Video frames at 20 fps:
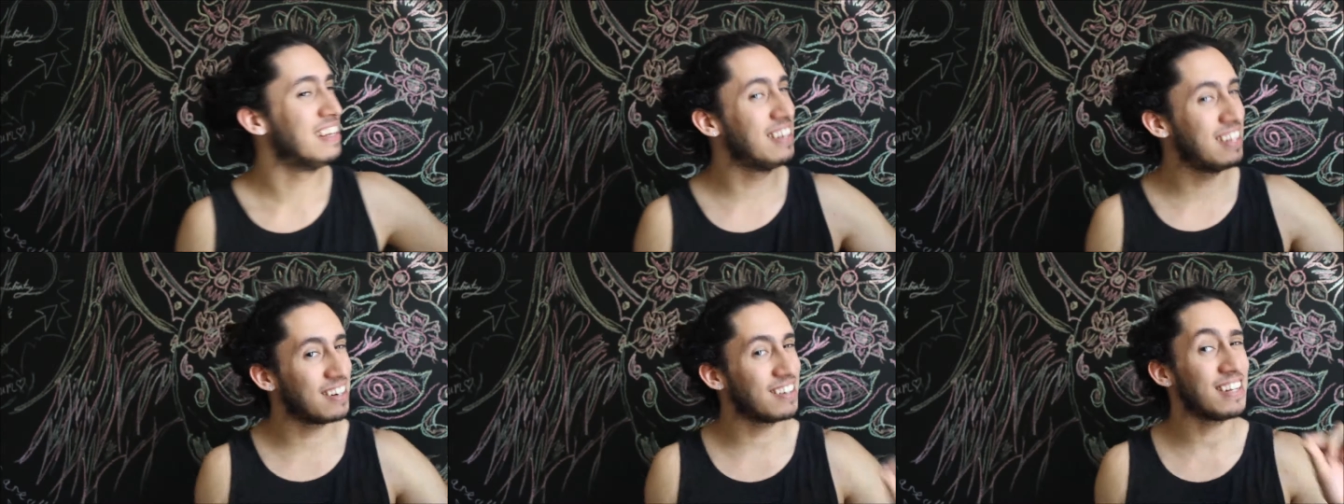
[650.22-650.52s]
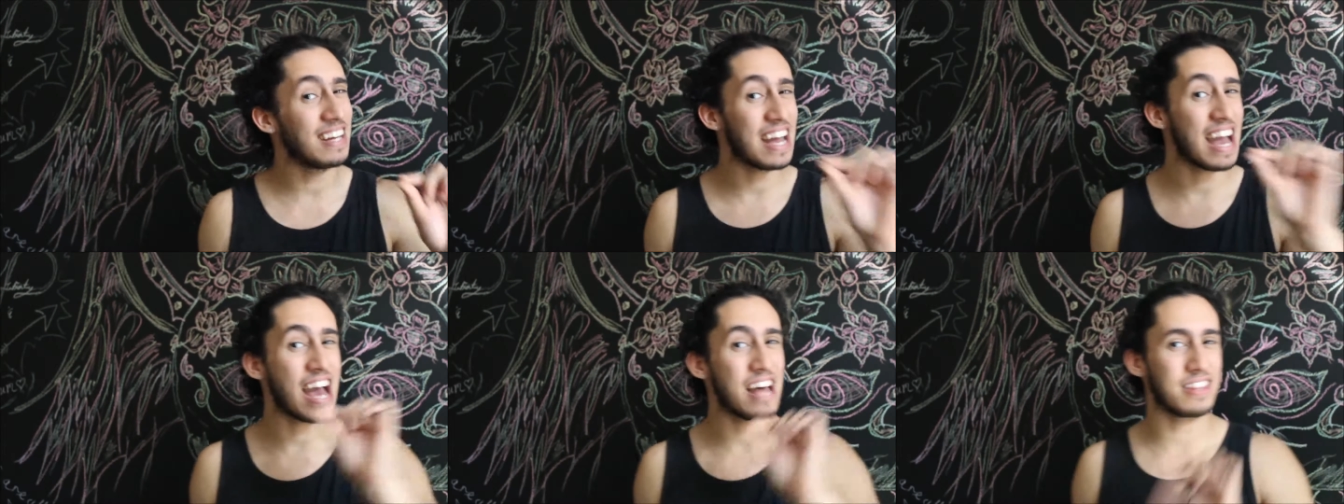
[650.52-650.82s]

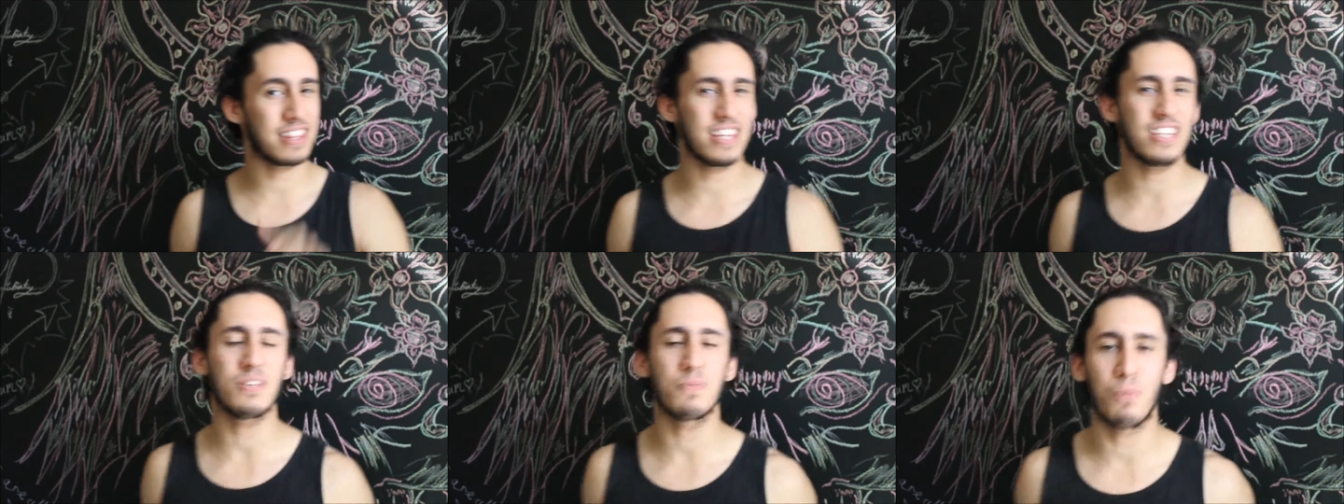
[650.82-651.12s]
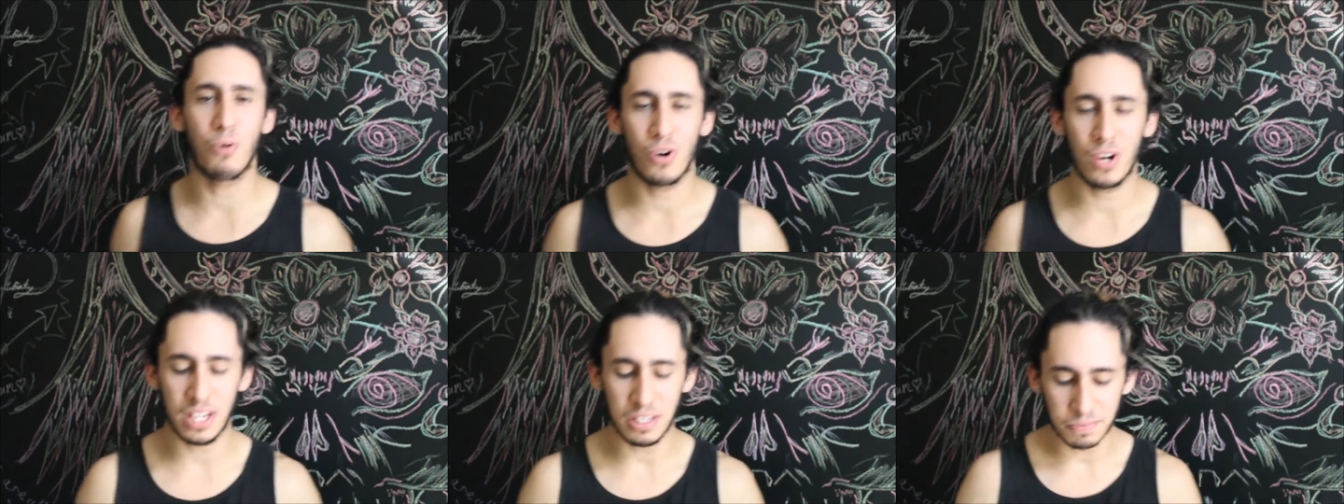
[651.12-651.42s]
Literally at this
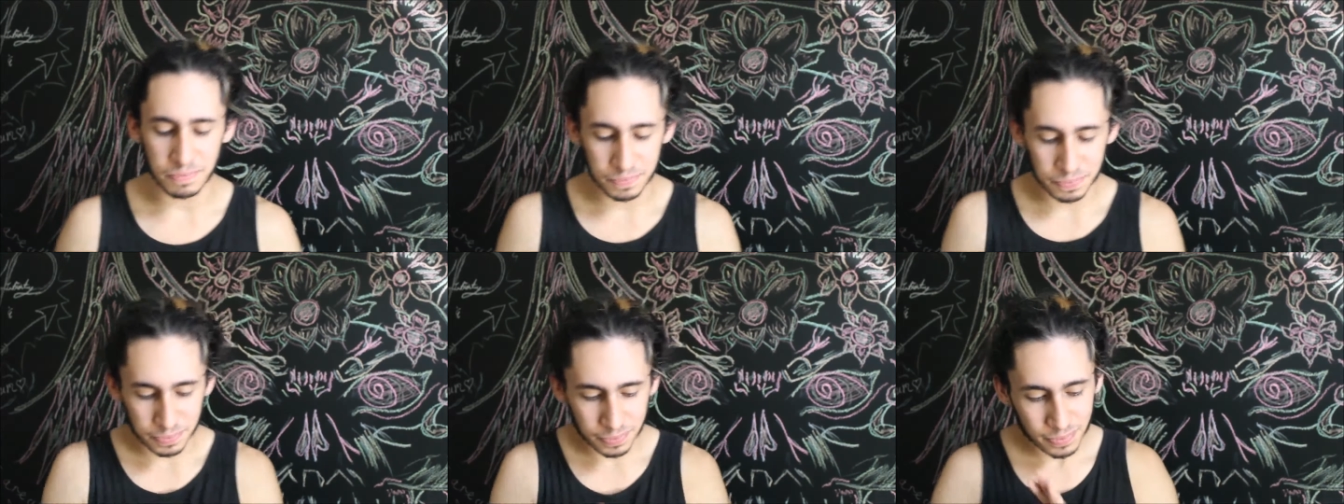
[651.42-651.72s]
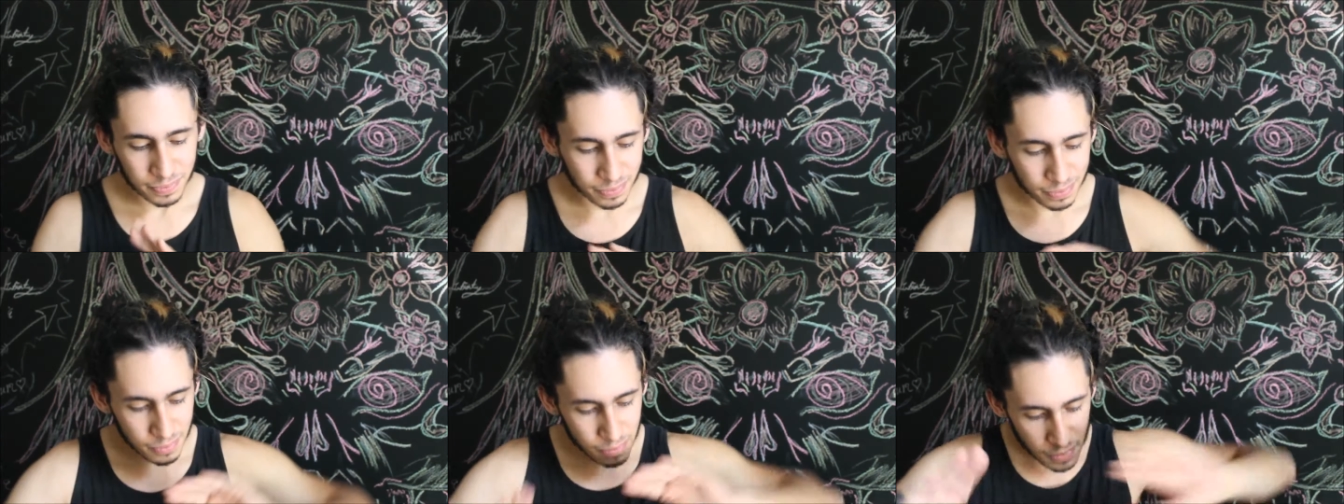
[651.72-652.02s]
point,
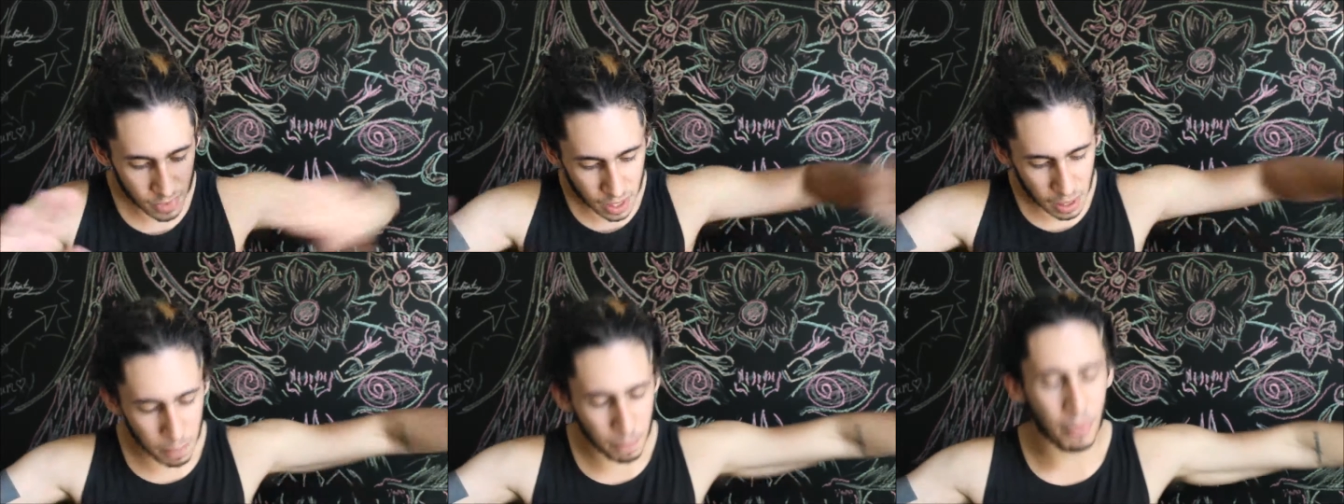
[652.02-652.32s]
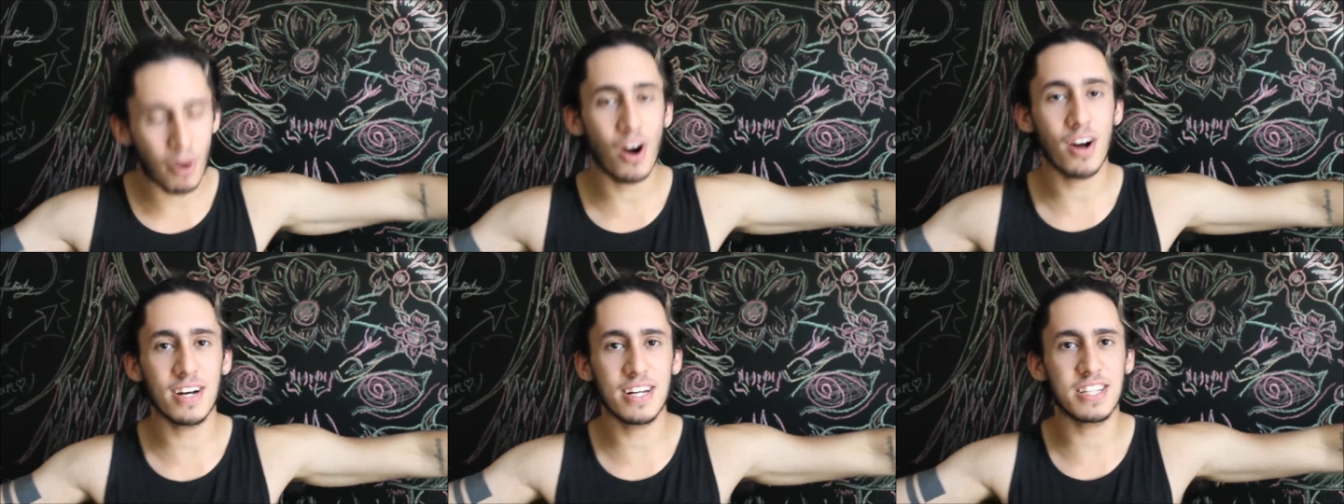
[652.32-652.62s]

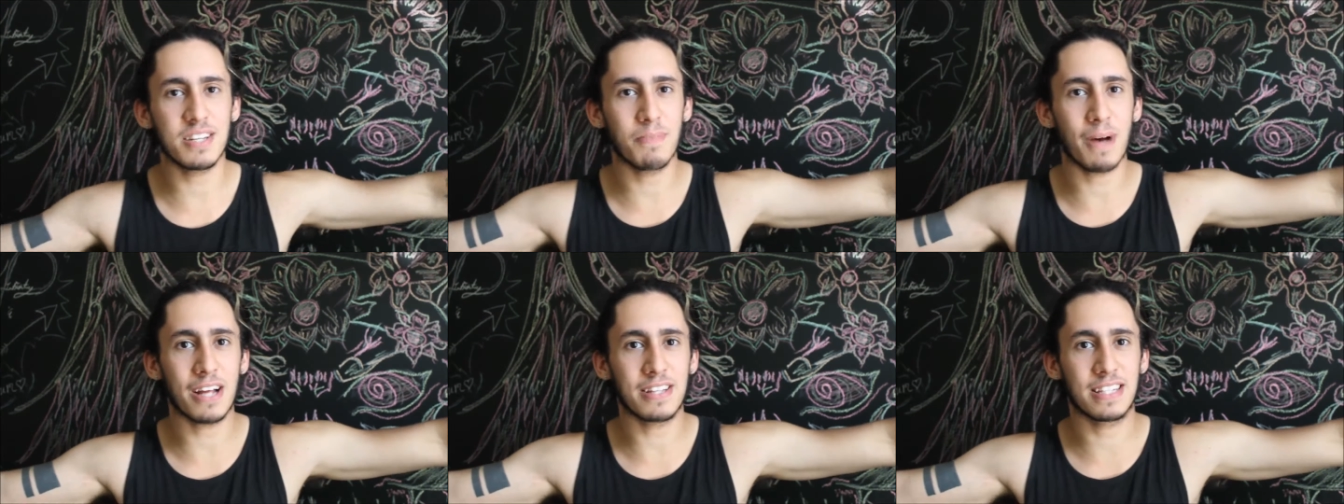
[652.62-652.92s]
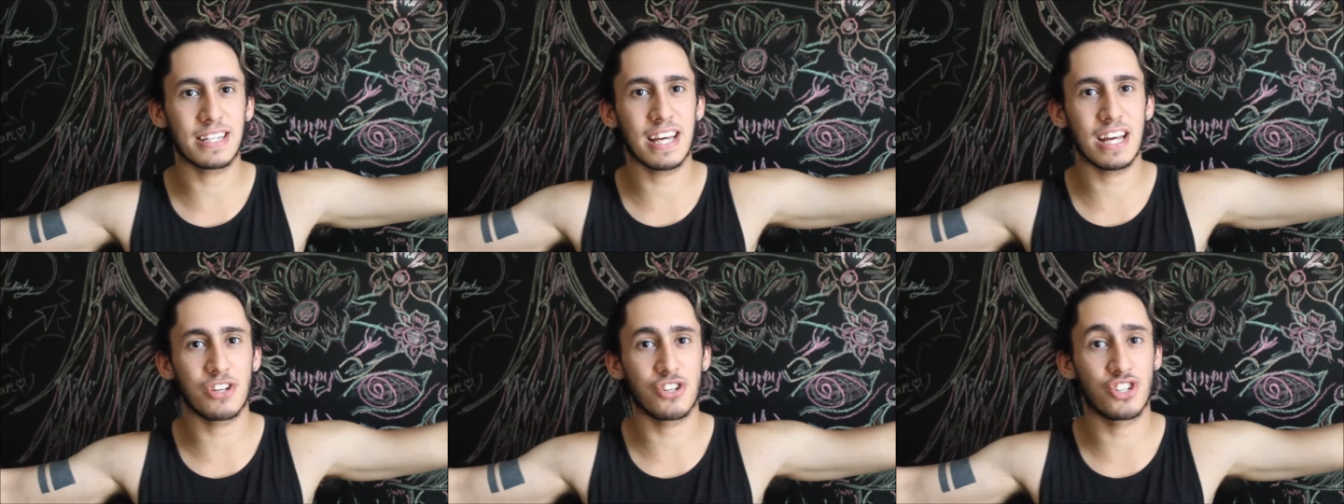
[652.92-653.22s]
party's about
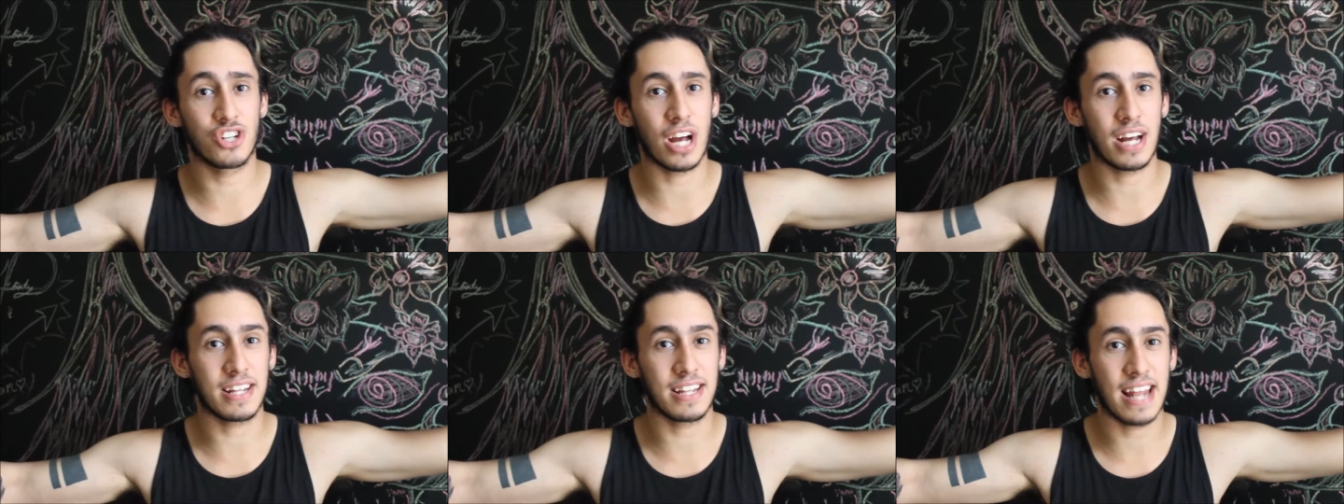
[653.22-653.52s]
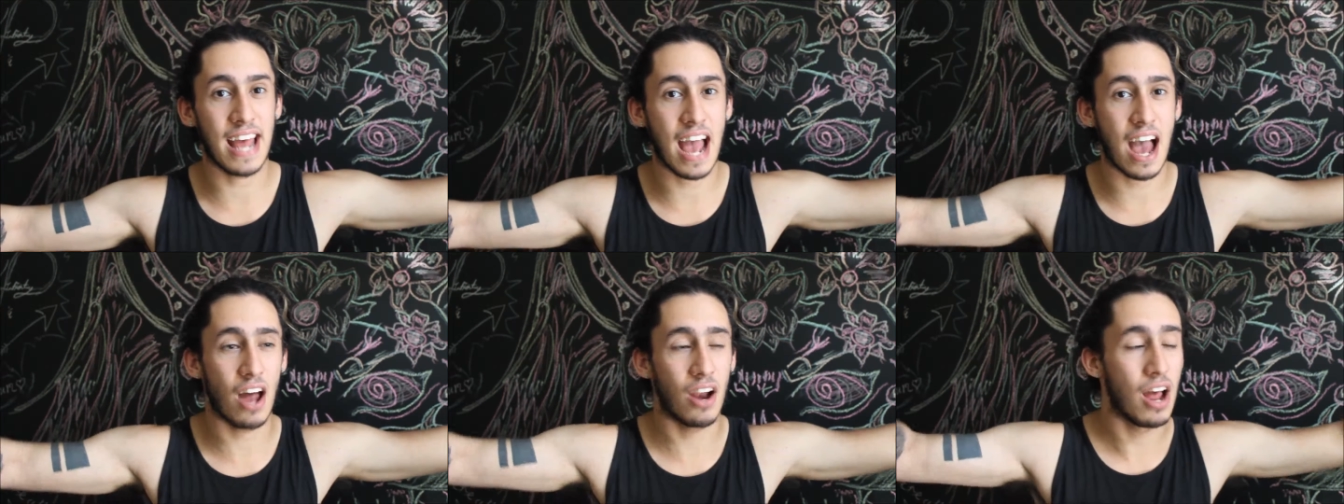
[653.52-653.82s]
to get shut
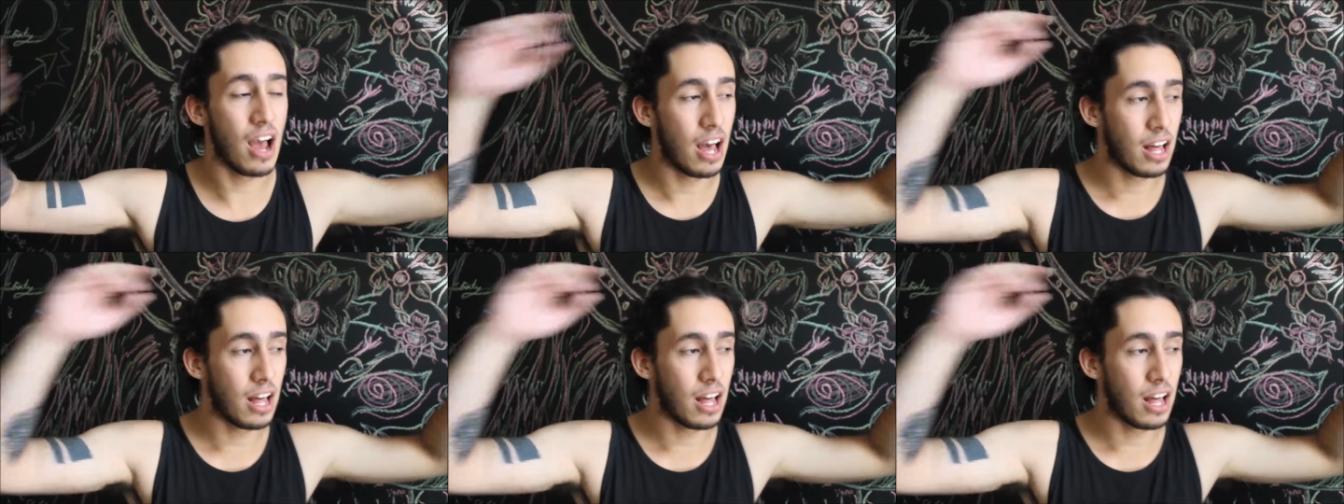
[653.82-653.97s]
down.